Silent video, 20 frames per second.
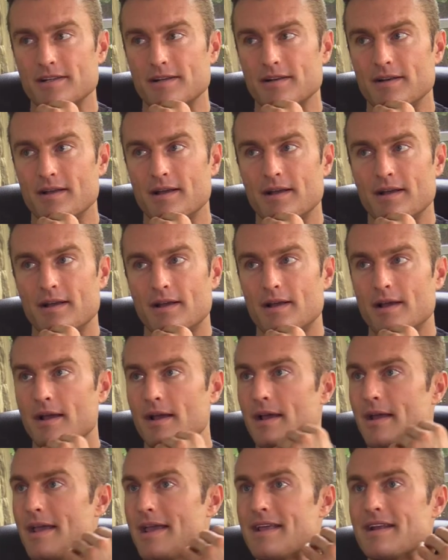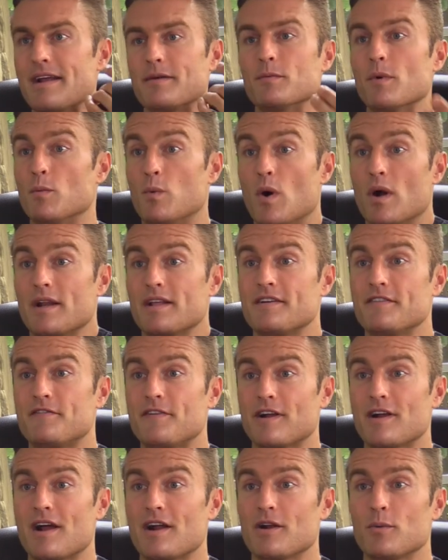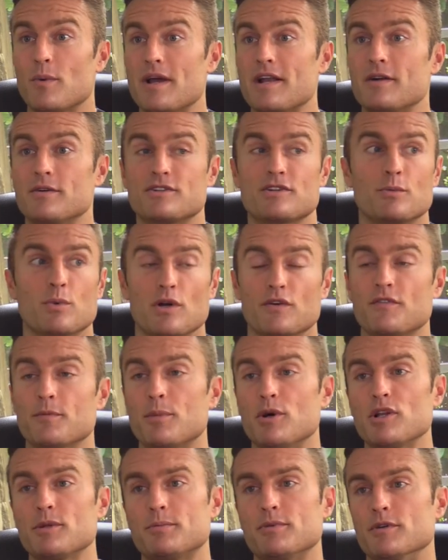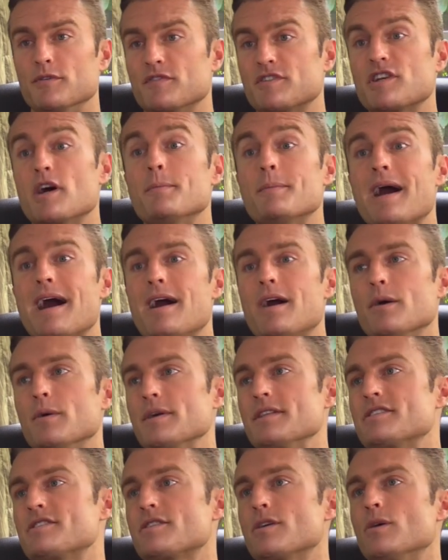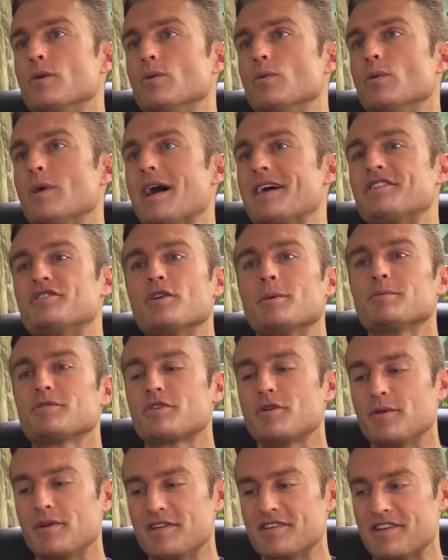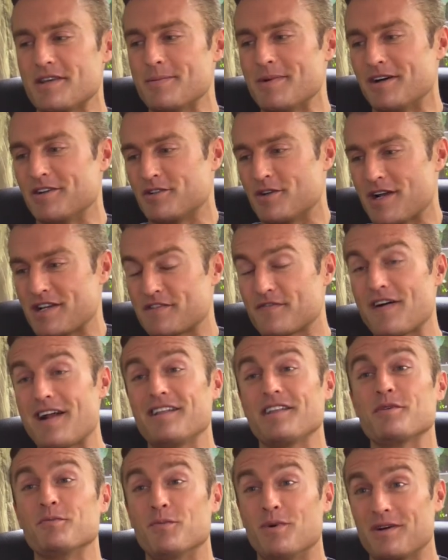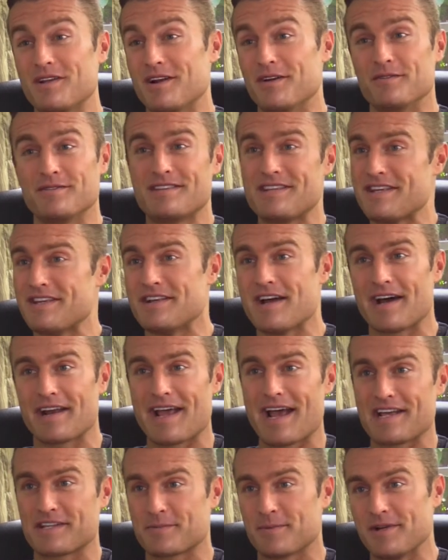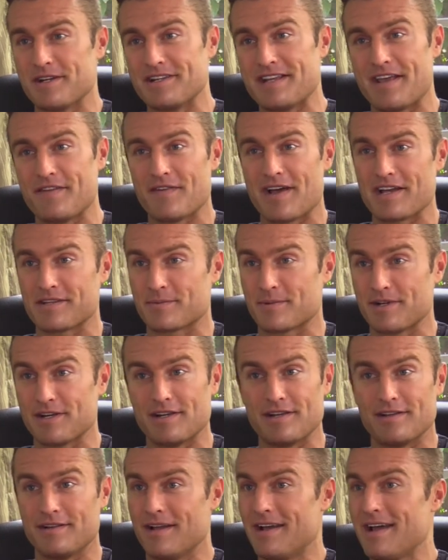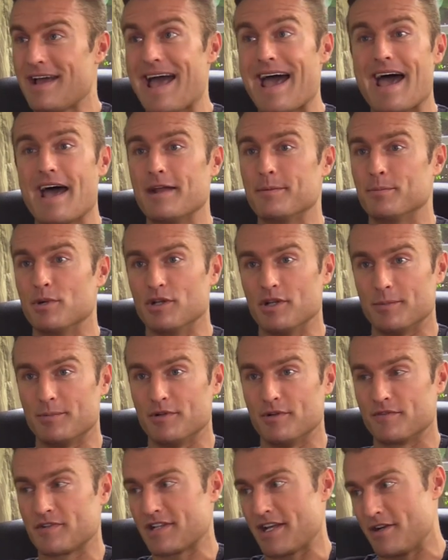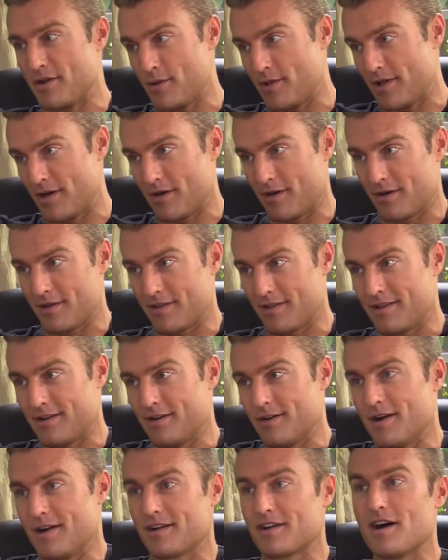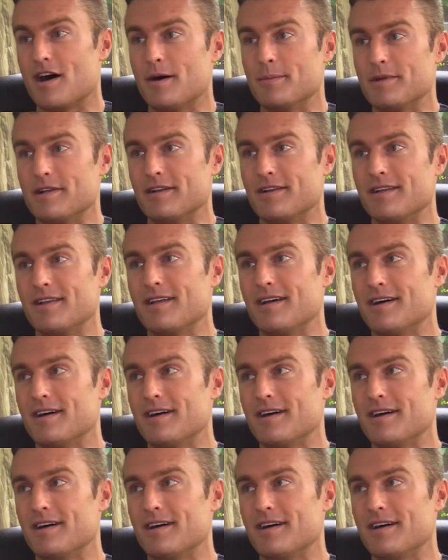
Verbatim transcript: And and I wanted to figure out a way to, to work for Bulletproof somehow. And so I troubleshooted his email address. Finally, you know, d.asprey, Dave Asprey at Bulletproof, because I knew their, their uh, common